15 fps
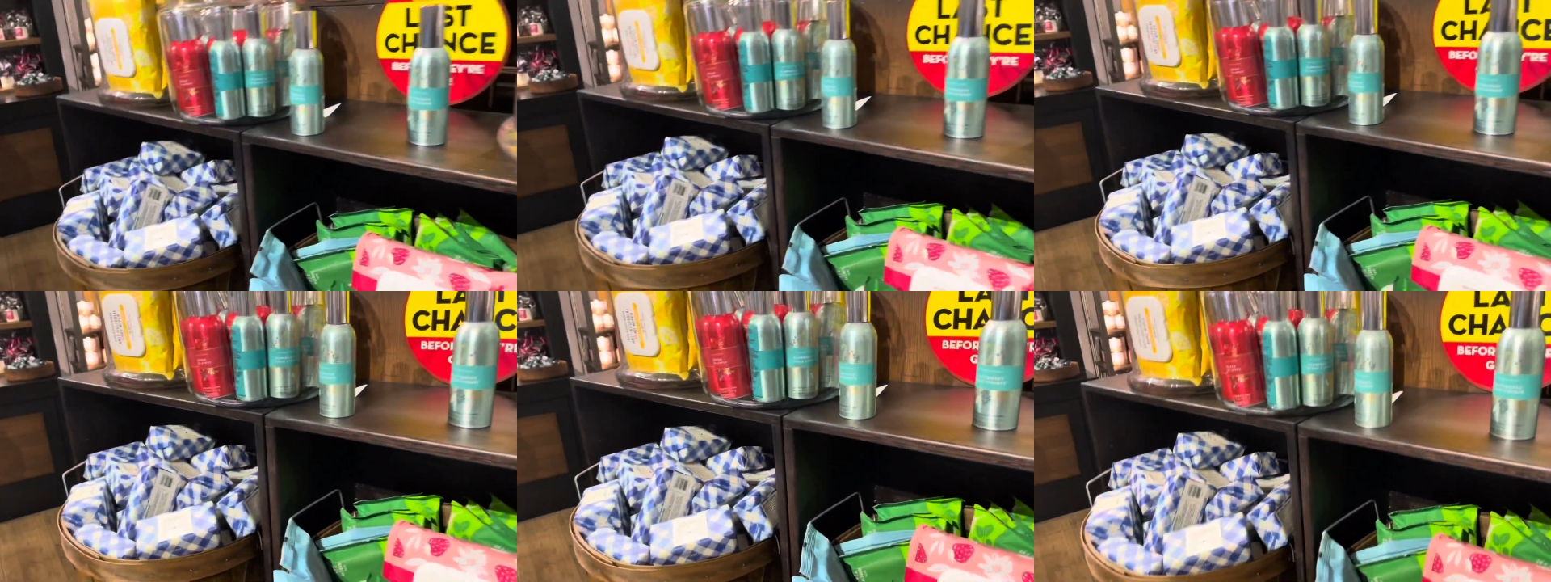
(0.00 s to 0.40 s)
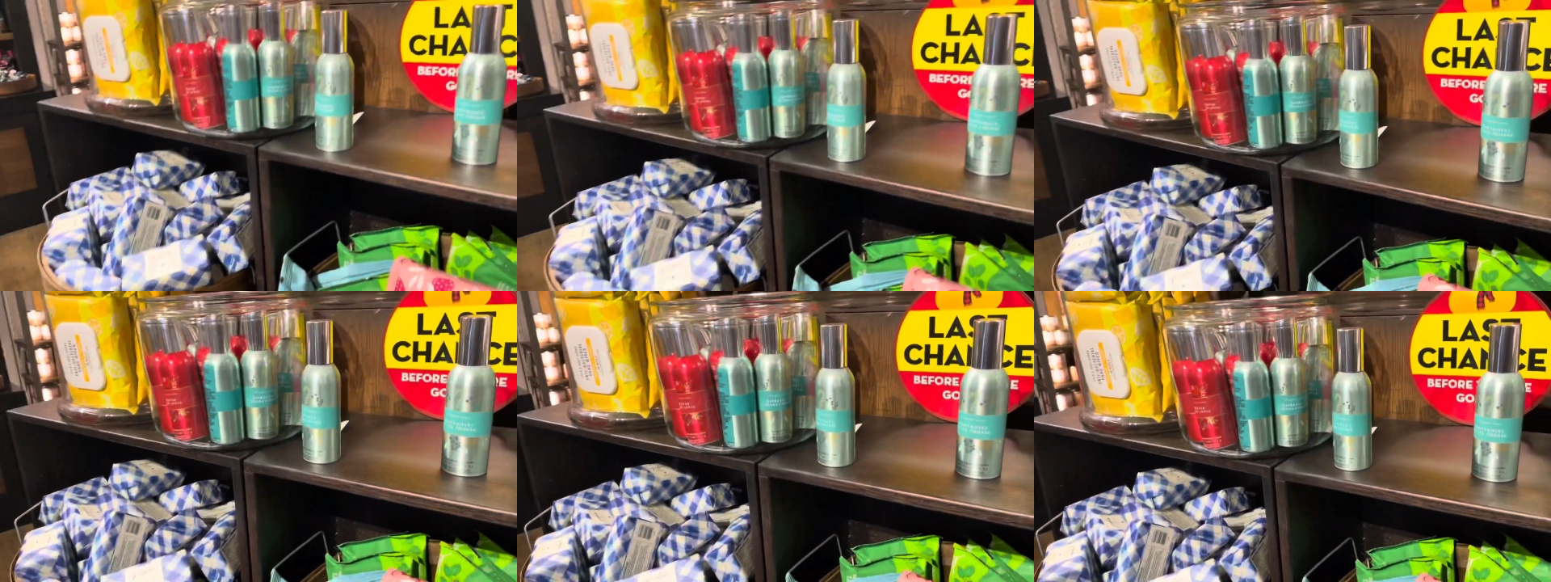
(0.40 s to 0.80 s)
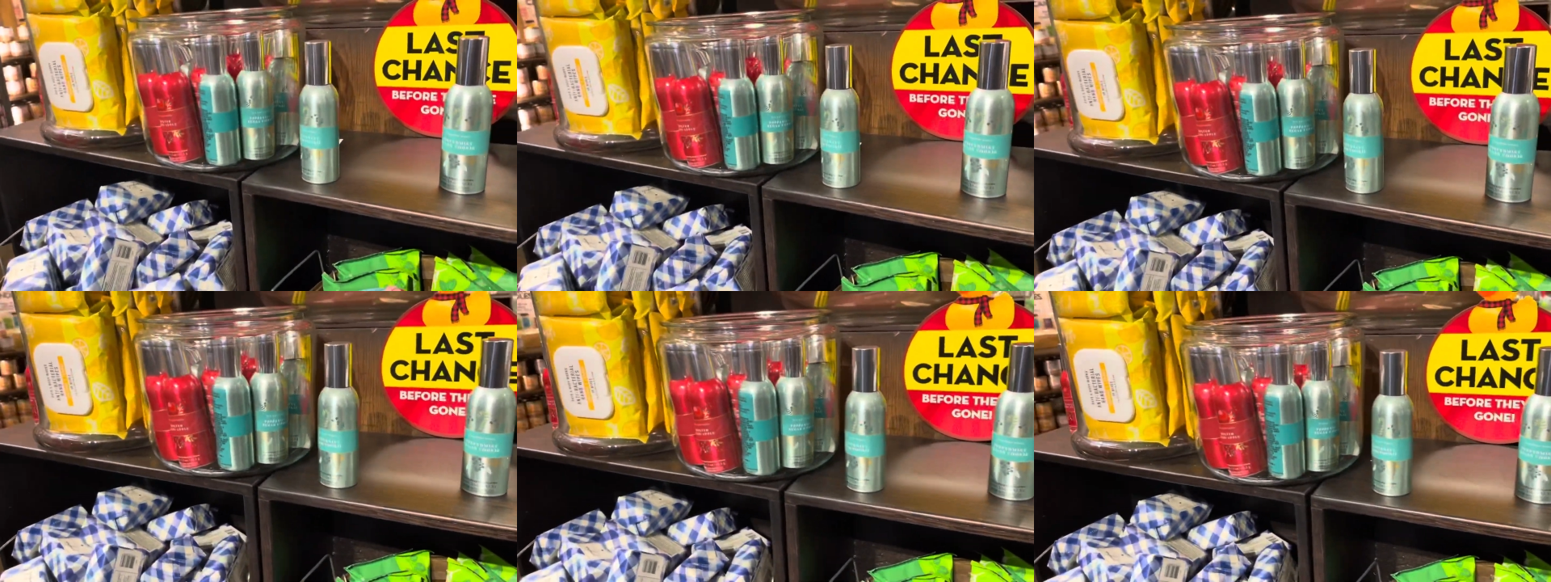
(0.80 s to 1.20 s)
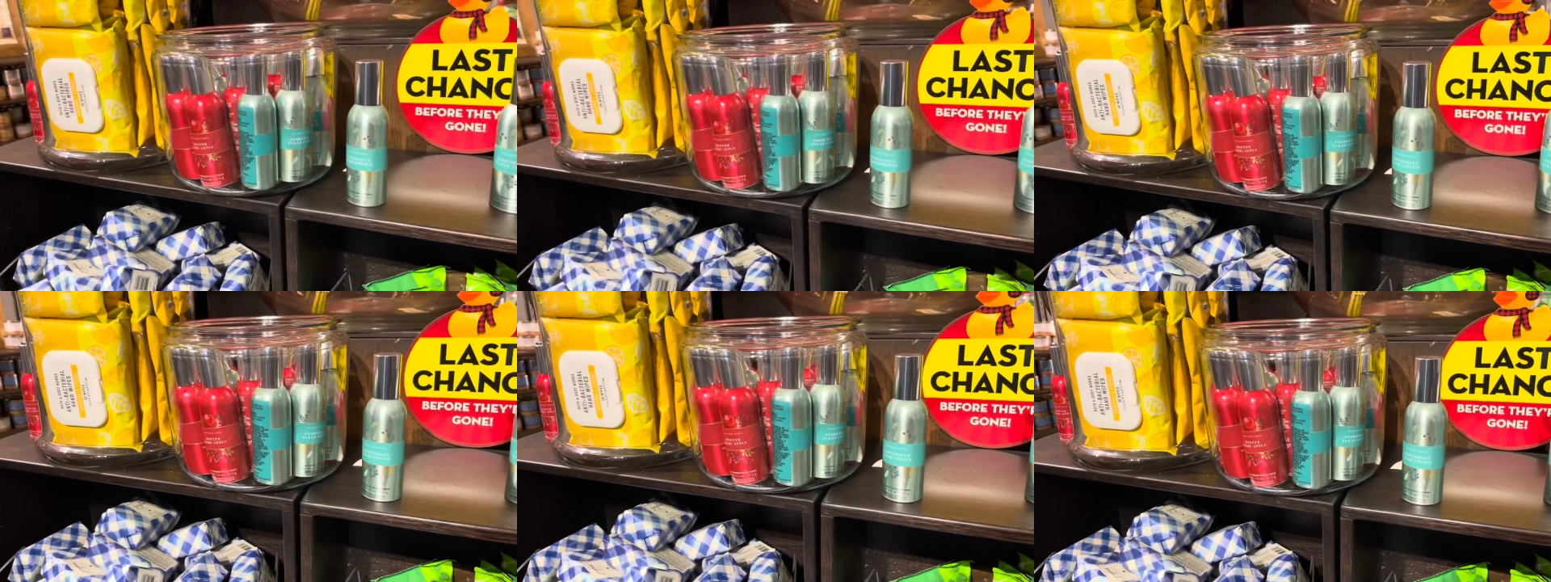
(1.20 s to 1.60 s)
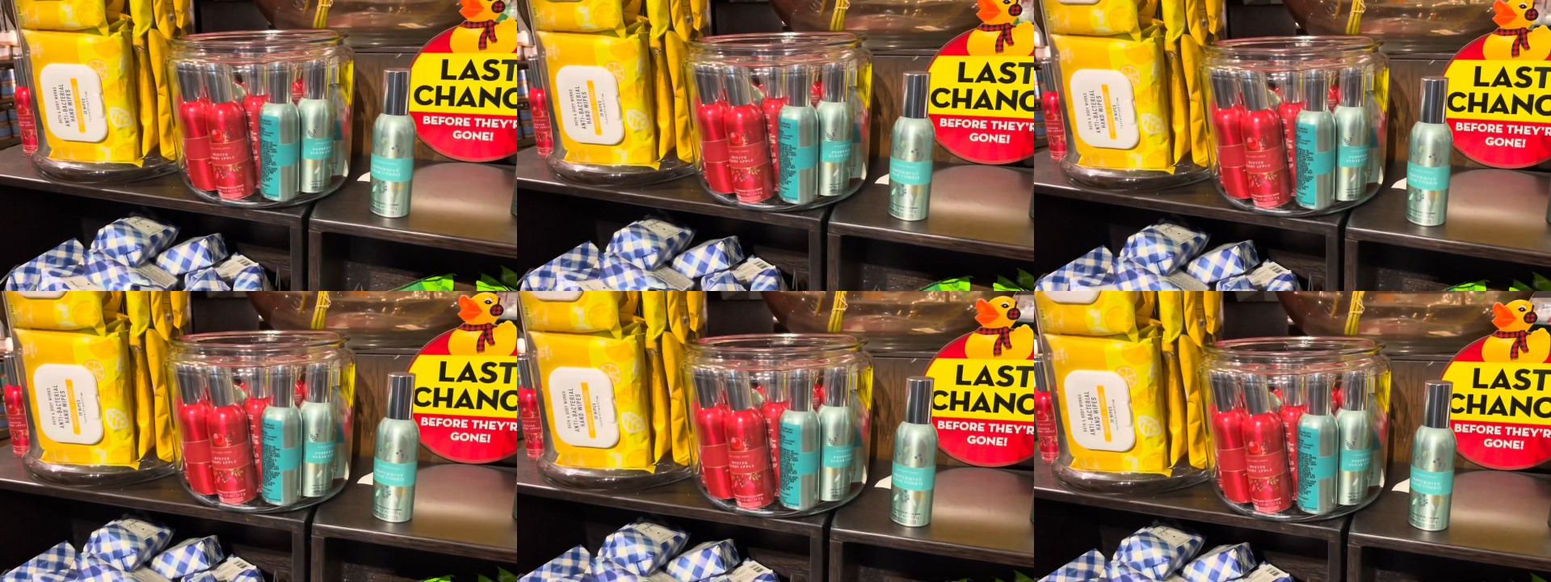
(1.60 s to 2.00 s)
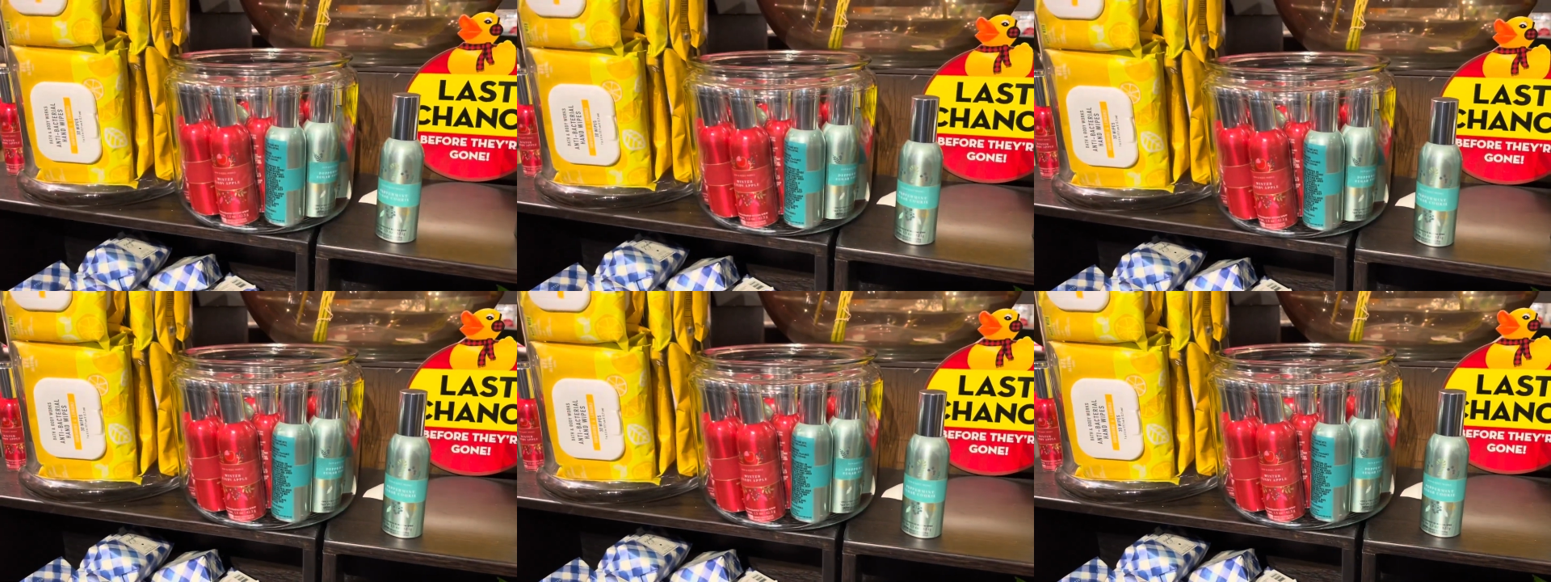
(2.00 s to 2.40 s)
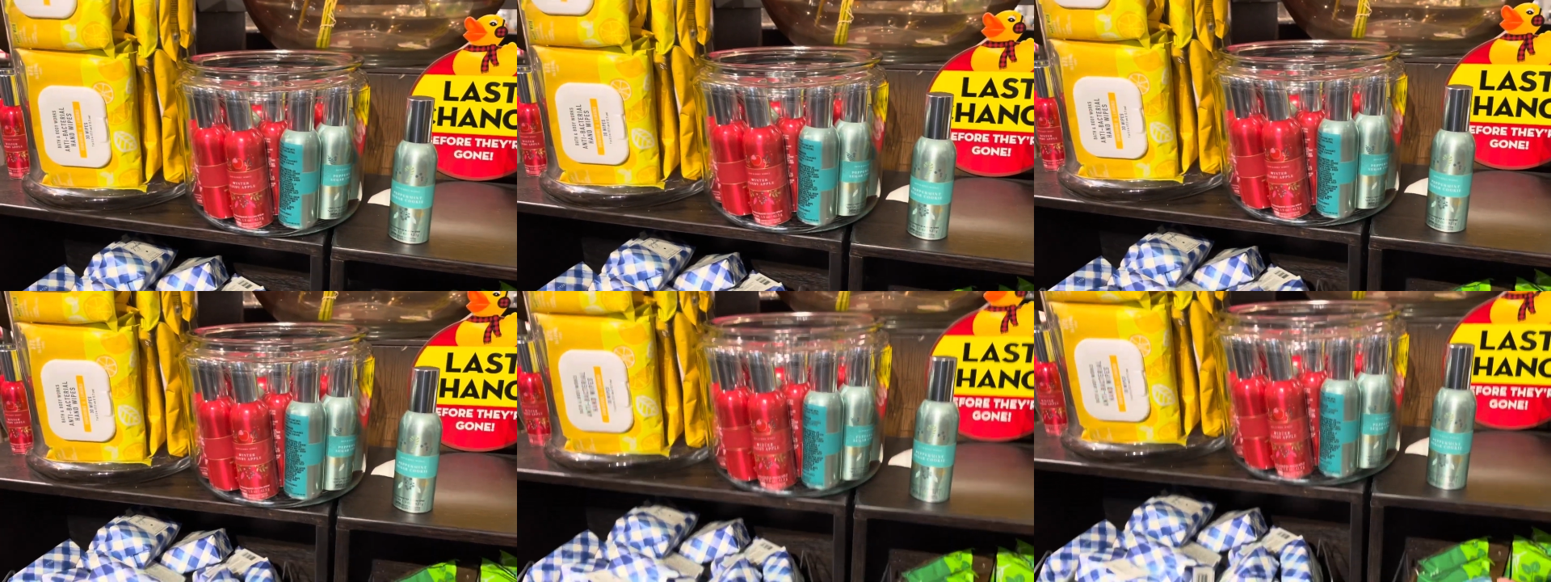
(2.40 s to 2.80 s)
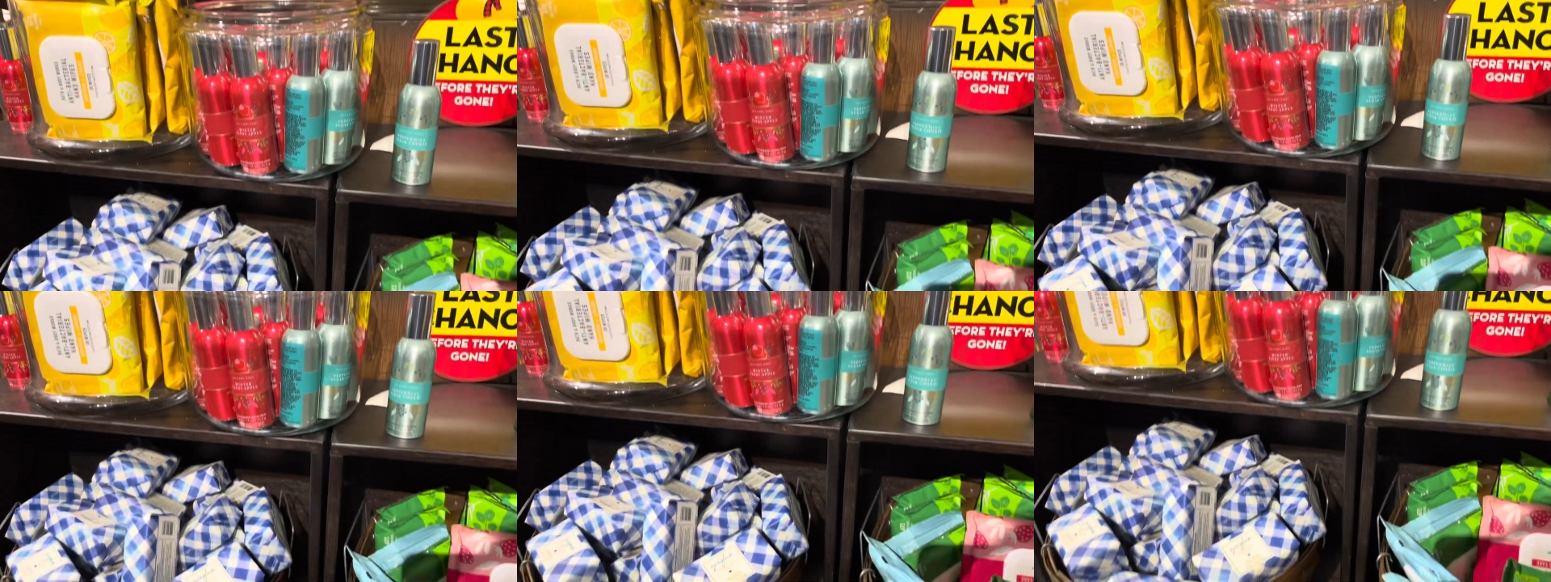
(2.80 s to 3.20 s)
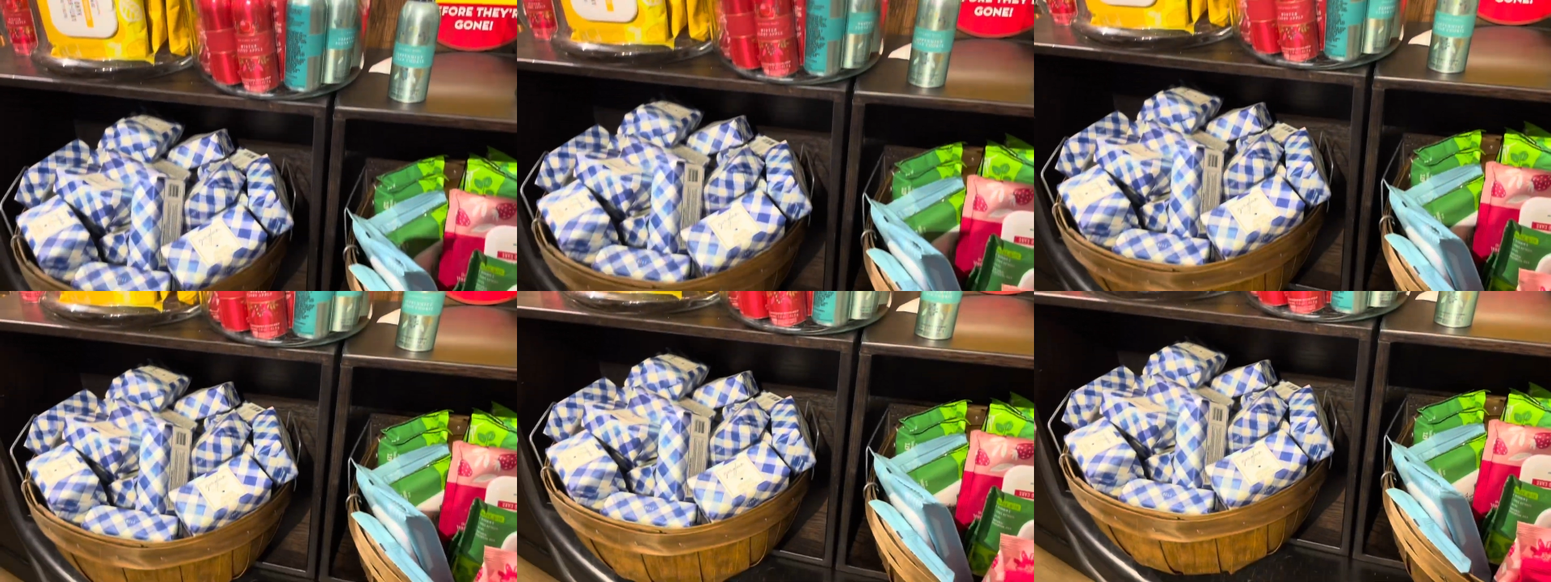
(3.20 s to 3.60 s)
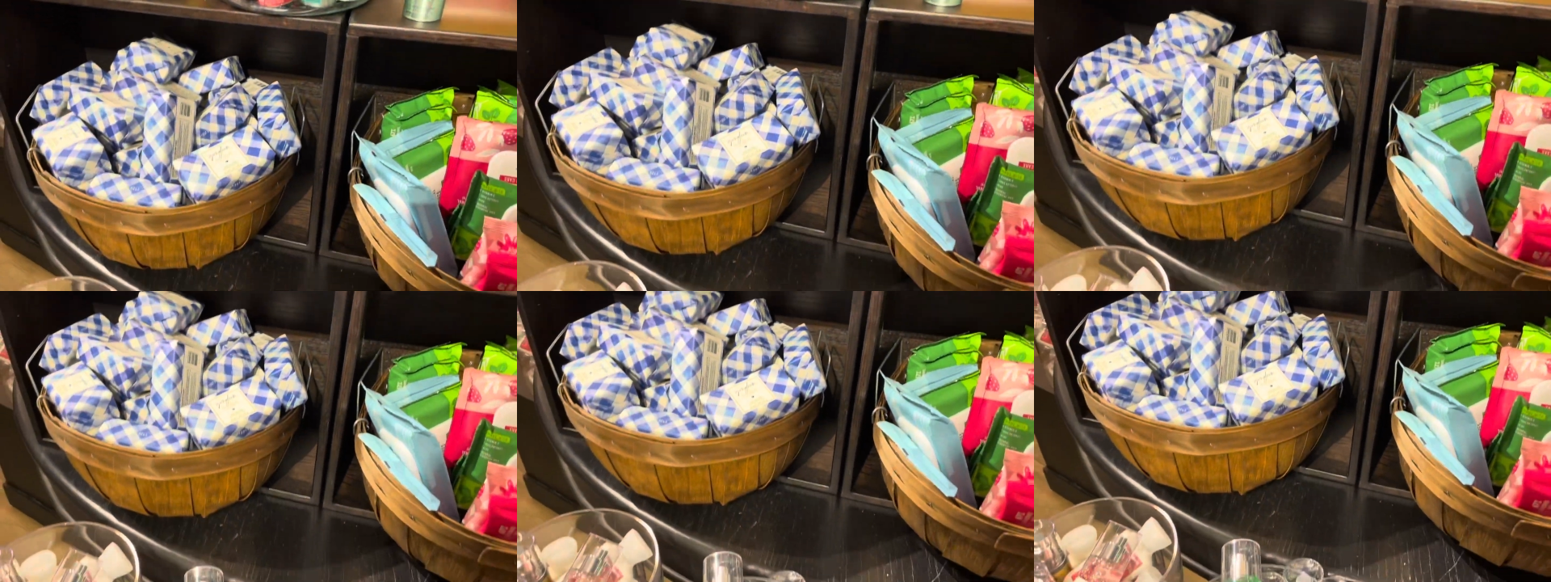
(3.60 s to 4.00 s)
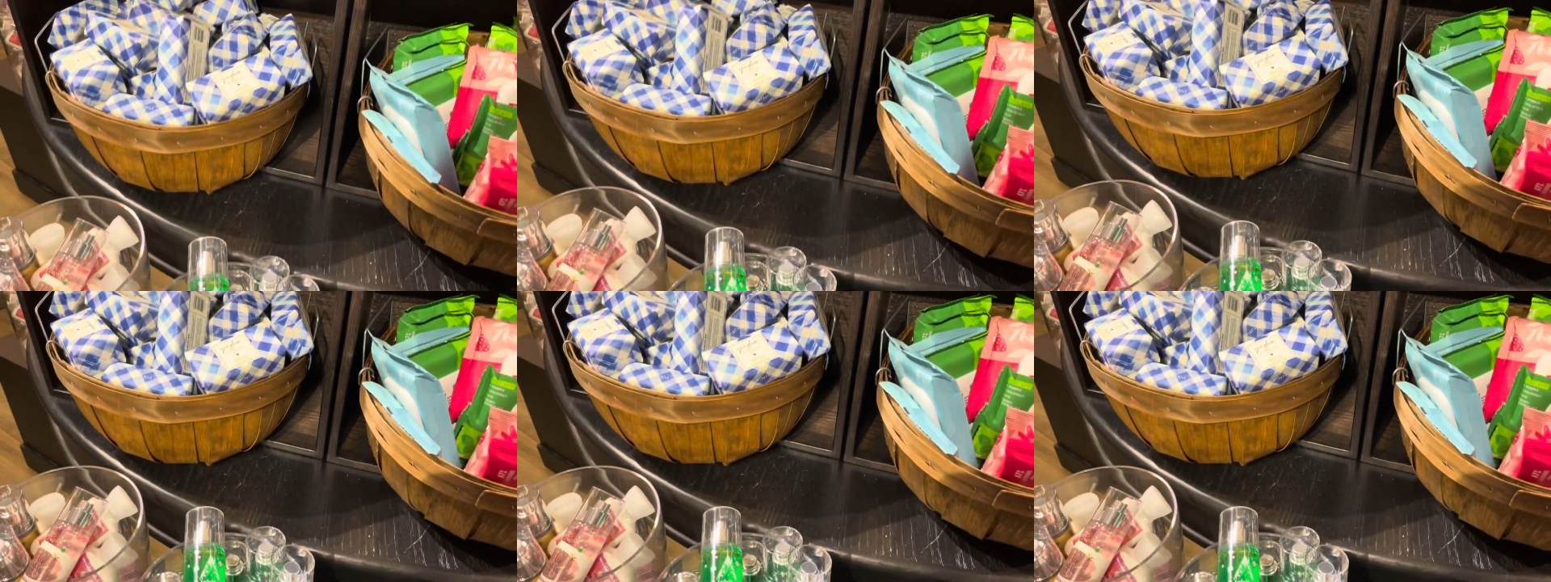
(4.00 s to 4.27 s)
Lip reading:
(no speaker visible)